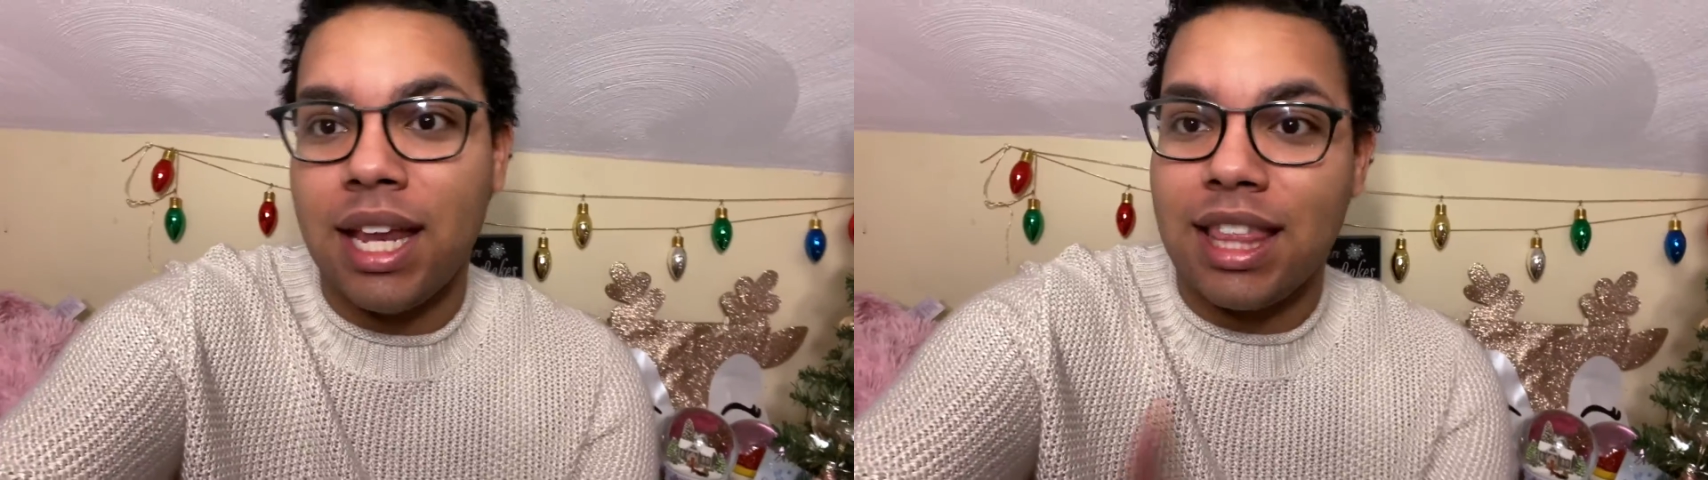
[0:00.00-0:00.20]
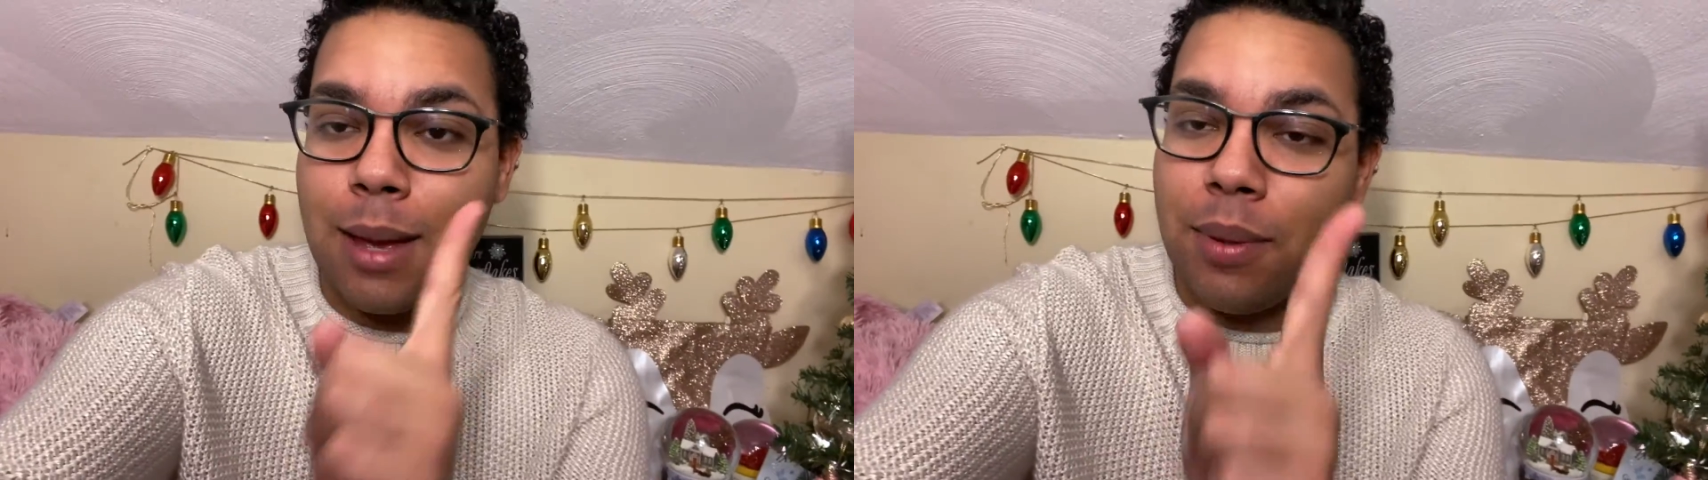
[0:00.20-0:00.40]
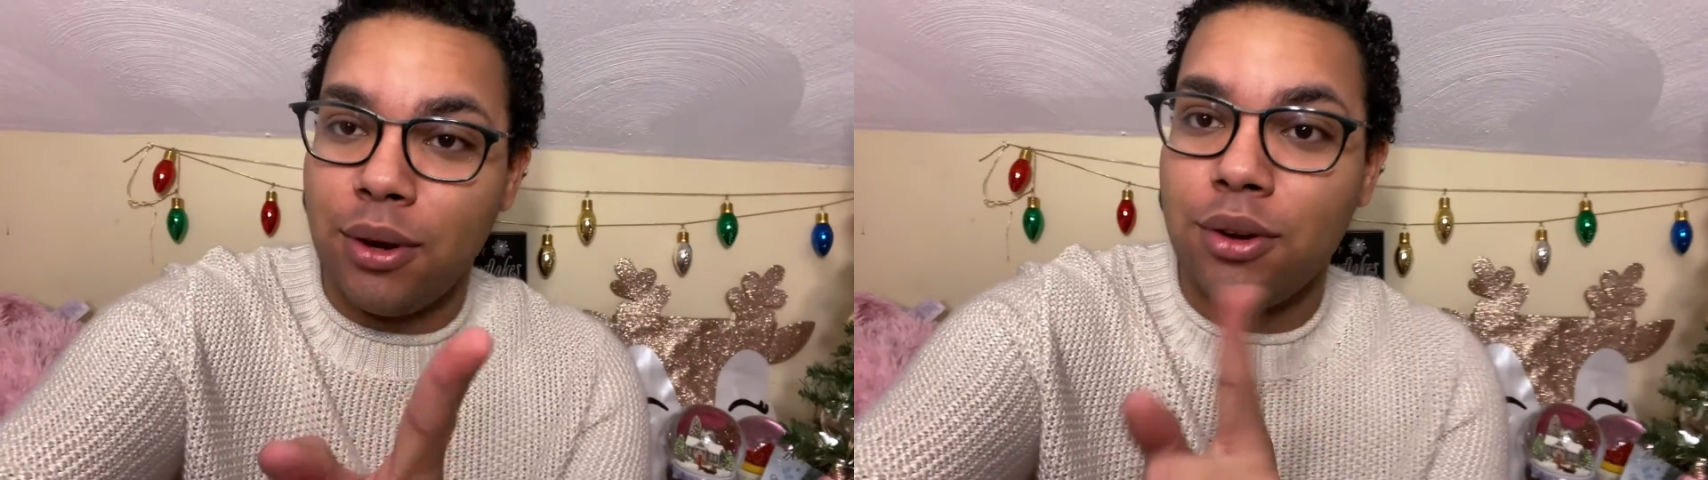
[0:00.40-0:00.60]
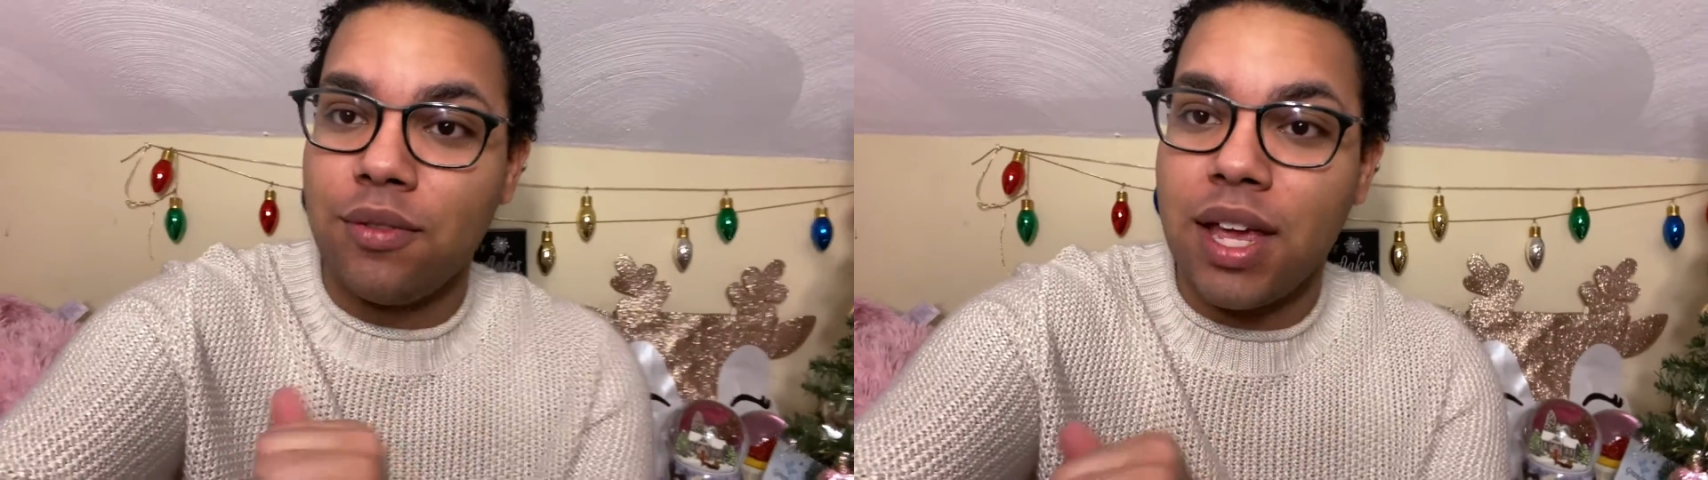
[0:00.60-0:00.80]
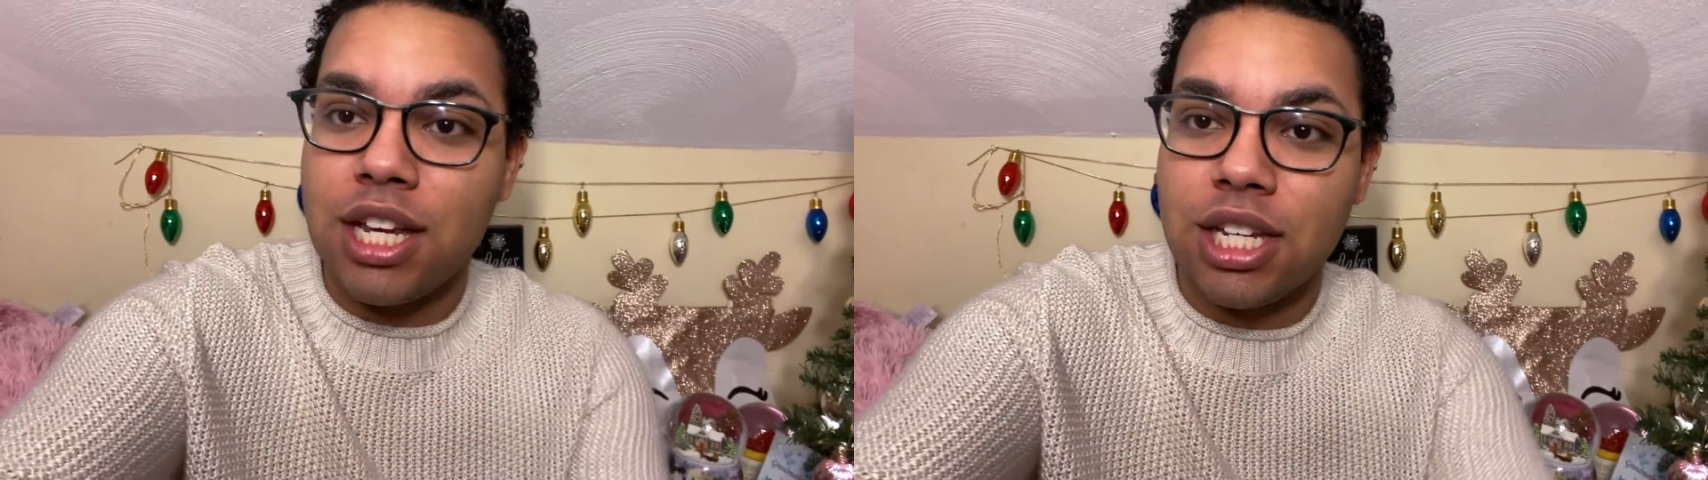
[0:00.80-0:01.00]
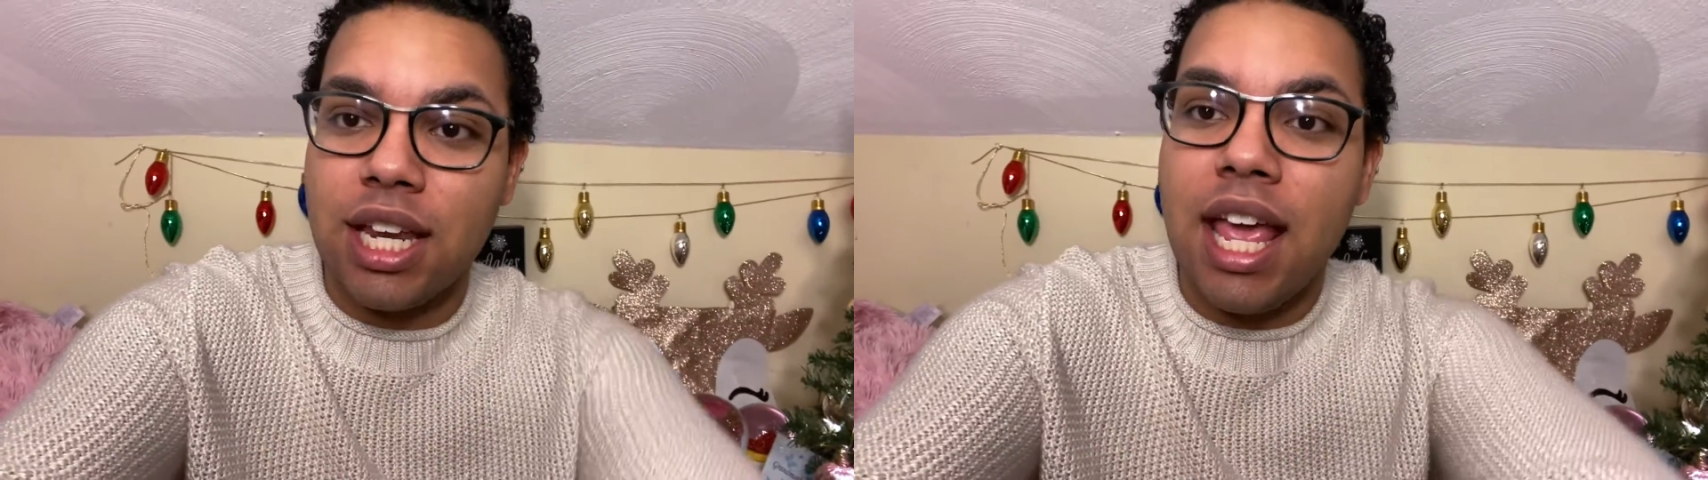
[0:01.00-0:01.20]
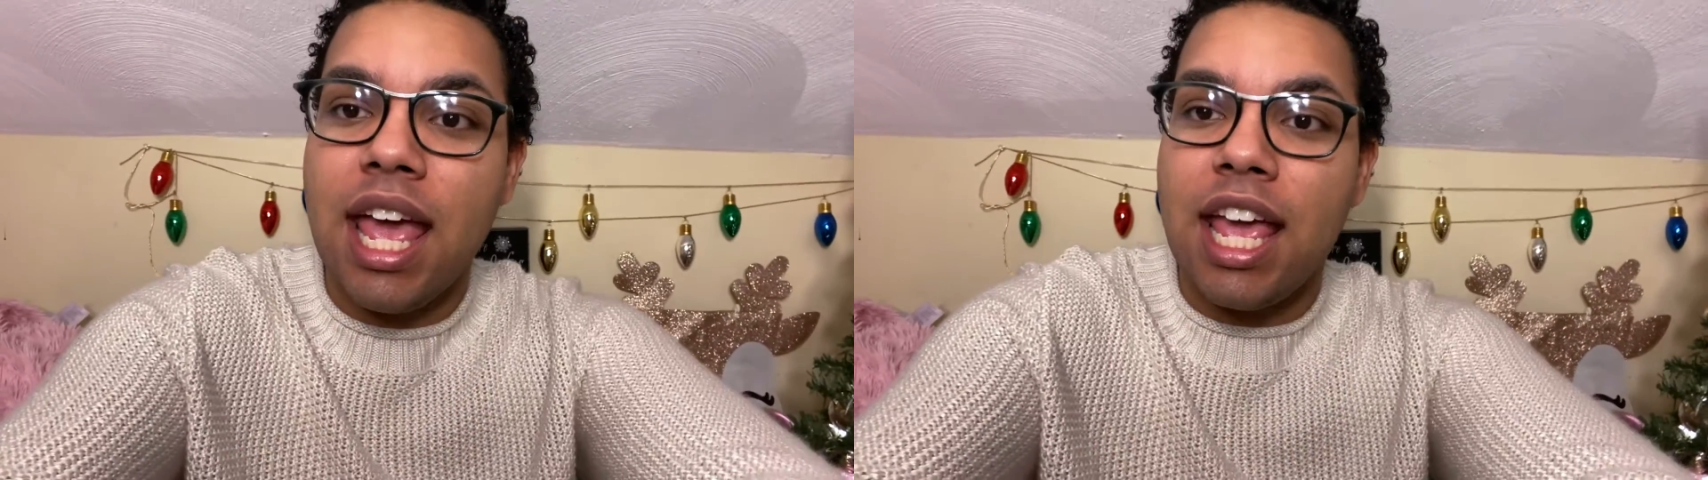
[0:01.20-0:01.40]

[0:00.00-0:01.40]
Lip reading: hit that bell notification